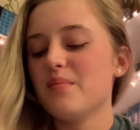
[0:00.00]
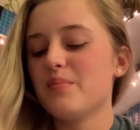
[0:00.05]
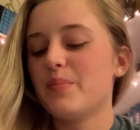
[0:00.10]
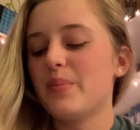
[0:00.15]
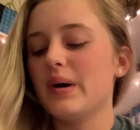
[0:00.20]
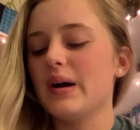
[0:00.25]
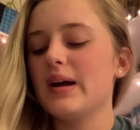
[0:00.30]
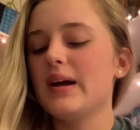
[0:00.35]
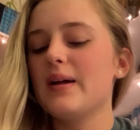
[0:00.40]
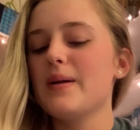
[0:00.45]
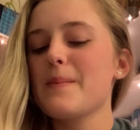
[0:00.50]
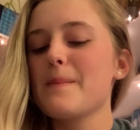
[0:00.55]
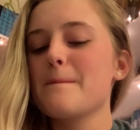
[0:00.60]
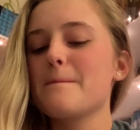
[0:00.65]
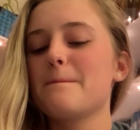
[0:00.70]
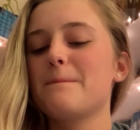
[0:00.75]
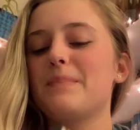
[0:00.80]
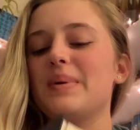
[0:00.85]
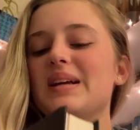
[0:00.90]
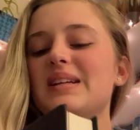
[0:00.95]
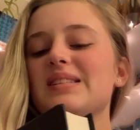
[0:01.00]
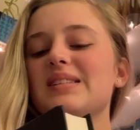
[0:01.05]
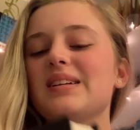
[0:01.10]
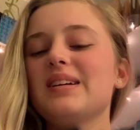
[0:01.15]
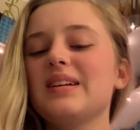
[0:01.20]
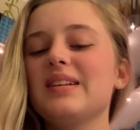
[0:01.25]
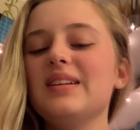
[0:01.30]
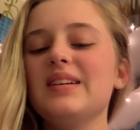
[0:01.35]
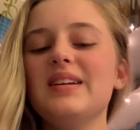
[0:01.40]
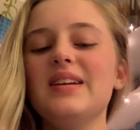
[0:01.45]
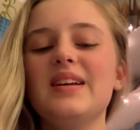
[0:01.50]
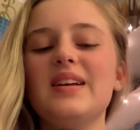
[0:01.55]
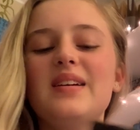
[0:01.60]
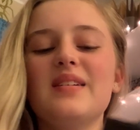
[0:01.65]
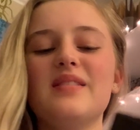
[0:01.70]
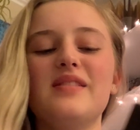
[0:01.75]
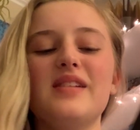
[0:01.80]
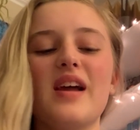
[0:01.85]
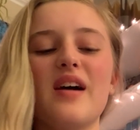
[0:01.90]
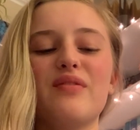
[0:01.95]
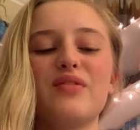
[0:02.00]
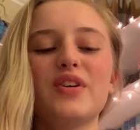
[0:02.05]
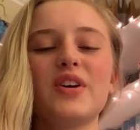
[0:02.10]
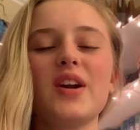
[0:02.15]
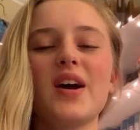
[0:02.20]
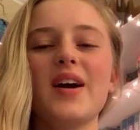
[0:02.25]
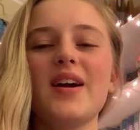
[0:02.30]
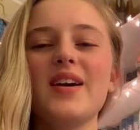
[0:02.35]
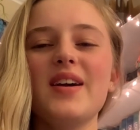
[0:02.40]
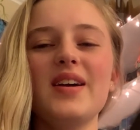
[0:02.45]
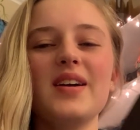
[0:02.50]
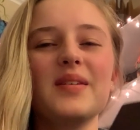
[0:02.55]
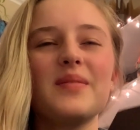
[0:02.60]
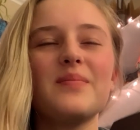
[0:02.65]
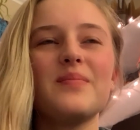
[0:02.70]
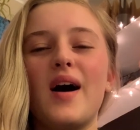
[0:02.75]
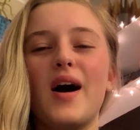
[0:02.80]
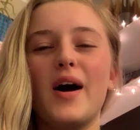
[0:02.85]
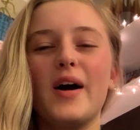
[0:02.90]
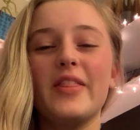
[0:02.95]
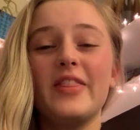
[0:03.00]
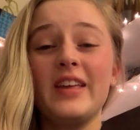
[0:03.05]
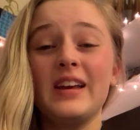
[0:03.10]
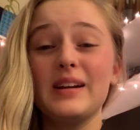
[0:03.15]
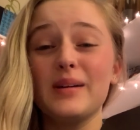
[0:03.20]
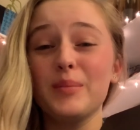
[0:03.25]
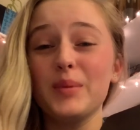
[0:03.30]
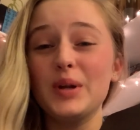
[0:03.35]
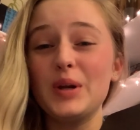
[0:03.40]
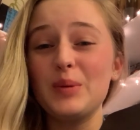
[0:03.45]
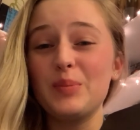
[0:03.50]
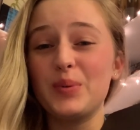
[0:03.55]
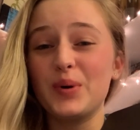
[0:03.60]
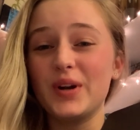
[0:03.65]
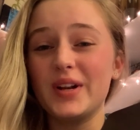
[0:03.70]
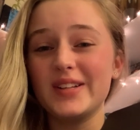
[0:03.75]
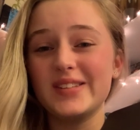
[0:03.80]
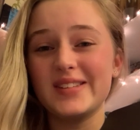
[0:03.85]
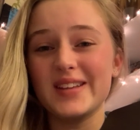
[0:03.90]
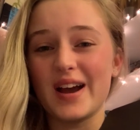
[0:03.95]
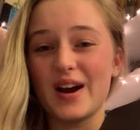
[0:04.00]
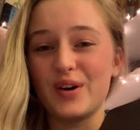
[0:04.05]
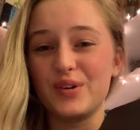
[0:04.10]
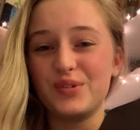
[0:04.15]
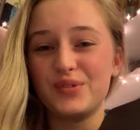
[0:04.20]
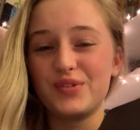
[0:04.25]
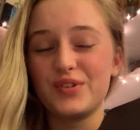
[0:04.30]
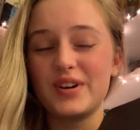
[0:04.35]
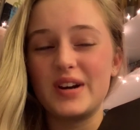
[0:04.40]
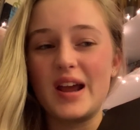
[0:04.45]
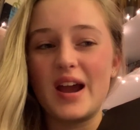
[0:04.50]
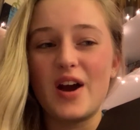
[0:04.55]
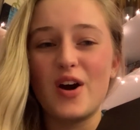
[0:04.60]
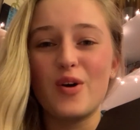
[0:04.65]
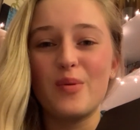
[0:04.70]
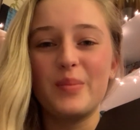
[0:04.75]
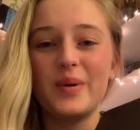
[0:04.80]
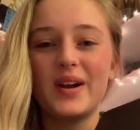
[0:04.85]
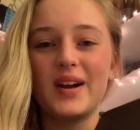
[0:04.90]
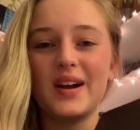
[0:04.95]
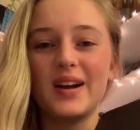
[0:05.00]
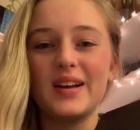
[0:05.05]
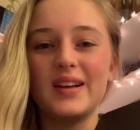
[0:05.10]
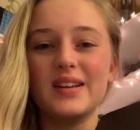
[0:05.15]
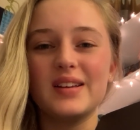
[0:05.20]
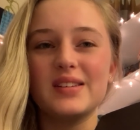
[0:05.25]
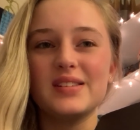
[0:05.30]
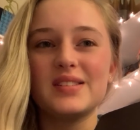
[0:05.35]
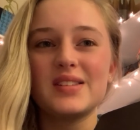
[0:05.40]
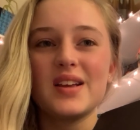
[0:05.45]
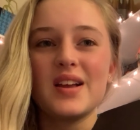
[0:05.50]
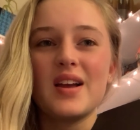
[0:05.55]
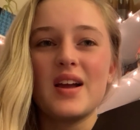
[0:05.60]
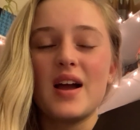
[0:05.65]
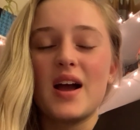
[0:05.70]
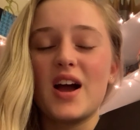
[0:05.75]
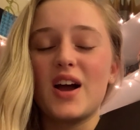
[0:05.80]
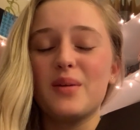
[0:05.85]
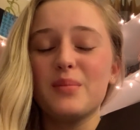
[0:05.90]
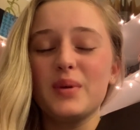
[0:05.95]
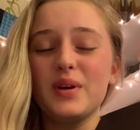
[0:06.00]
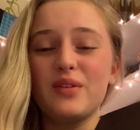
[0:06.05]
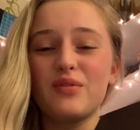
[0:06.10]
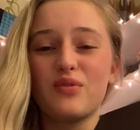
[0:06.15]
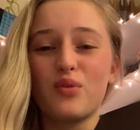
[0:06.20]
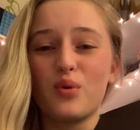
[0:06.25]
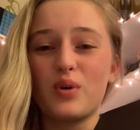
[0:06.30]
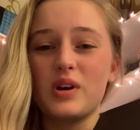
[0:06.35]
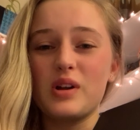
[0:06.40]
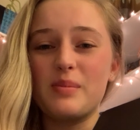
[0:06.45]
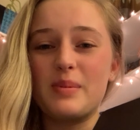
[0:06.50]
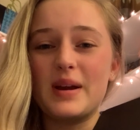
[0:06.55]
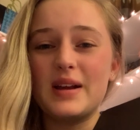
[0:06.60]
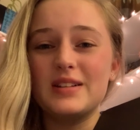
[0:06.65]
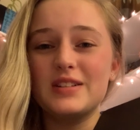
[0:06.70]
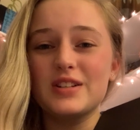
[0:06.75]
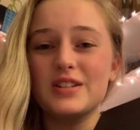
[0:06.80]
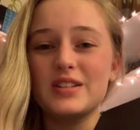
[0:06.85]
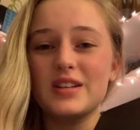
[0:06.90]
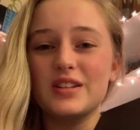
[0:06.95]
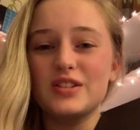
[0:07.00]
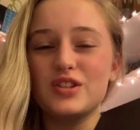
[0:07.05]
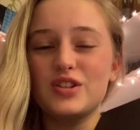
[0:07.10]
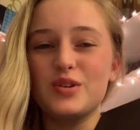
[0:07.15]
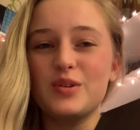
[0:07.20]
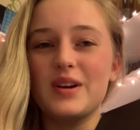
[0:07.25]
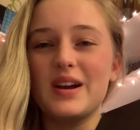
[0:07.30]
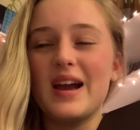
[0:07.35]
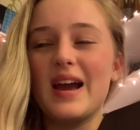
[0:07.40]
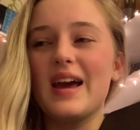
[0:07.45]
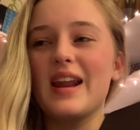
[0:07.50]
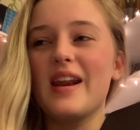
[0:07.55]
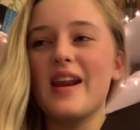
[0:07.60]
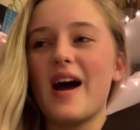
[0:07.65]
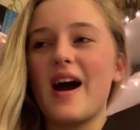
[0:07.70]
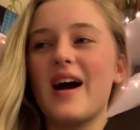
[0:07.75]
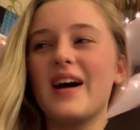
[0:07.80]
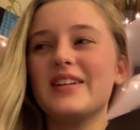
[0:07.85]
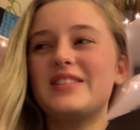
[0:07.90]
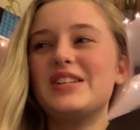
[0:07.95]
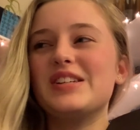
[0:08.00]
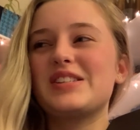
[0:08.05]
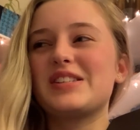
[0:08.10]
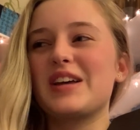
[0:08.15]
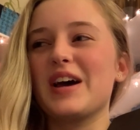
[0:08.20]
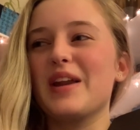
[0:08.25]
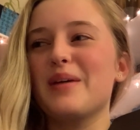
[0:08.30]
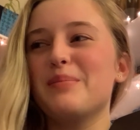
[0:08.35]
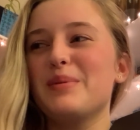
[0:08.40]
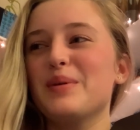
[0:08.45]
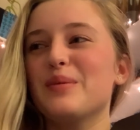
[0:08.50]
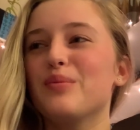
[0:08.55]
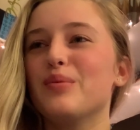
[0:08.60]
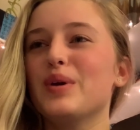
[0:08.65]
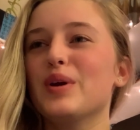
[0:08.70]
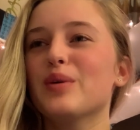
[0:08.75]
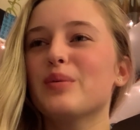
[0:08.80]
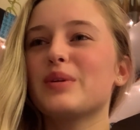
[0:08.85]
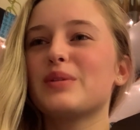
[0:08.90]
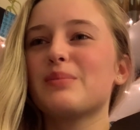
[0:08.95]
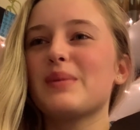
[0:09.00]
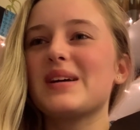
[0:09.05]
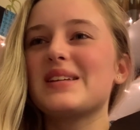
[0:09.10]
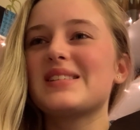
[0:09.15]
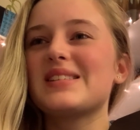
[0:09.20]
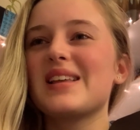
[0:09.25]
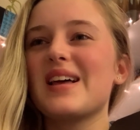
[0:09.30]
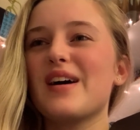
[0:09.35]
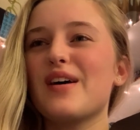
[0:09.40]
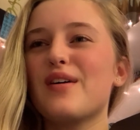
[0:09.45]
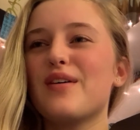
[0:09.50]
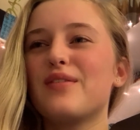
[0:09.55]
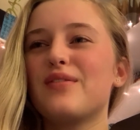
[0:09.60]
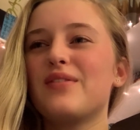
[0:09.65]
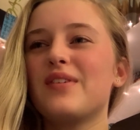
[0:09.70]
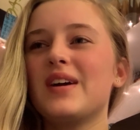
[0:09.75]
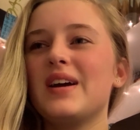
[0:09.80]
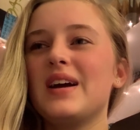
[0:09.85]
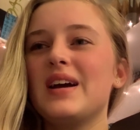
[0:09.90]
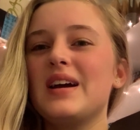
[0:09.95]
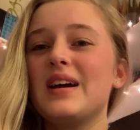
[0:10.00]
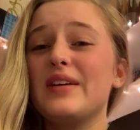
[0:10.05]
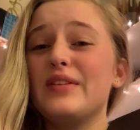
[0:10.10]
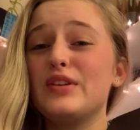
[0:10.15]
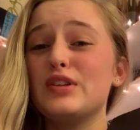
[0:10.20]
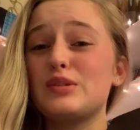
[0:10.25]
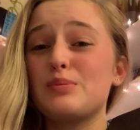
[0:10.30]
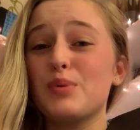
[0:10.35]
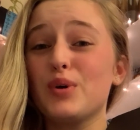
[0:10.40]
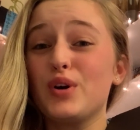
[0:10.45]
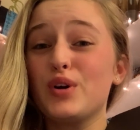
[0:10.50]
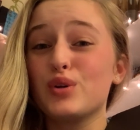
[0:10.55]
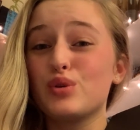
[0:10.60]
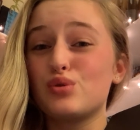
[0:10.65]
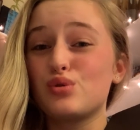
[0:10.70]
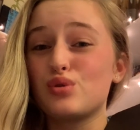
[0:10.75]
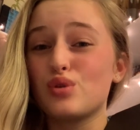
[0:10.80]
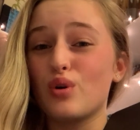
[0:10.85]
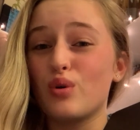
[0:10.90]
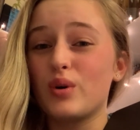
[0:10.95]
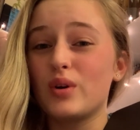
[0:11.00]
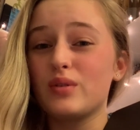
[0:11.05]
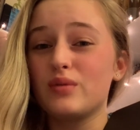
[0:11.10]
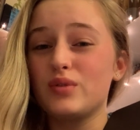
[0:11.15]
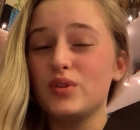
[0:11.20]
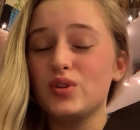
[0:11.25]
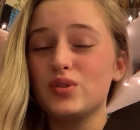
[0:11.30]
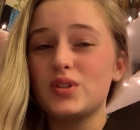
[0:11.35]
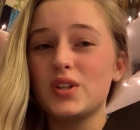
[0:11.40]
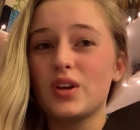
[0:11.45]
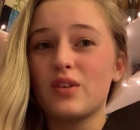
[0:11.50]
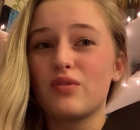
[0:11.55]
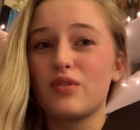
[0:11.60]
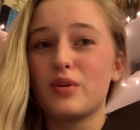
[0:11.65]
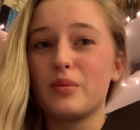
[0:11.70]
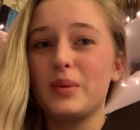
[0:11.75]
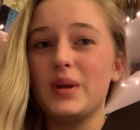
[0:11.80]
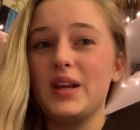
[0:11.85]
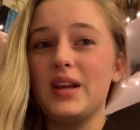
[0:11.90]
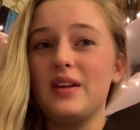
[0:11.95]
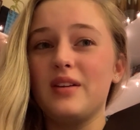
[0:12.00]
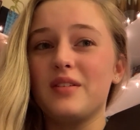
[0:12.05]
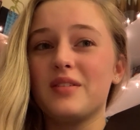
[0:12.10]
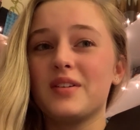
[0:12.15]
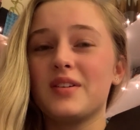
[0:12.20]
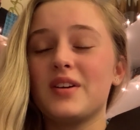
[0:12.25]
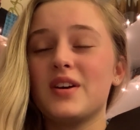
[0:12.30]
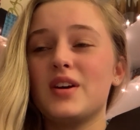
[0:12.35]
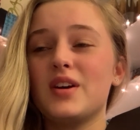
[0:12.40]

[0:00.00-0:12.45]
but basically Nevernight, I think I'm gonna put it down for now because I'm like 40 pages into it and I just gotta be real with myself. This book is so confusing for me.